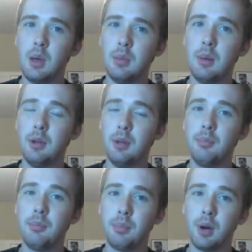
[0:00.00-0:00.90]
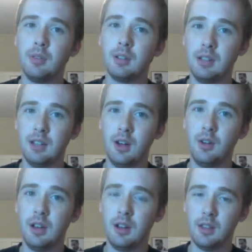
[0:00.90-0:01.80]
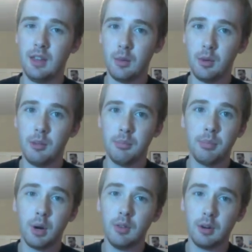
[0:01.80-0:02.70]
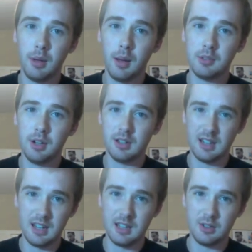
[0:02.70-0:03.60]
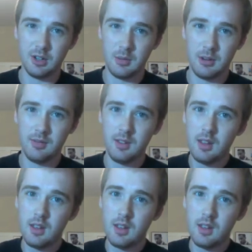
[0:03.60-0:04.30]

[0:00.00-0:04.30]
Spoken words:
be able to perfectly hone in on like what a perfect pop song is. You know what I mean?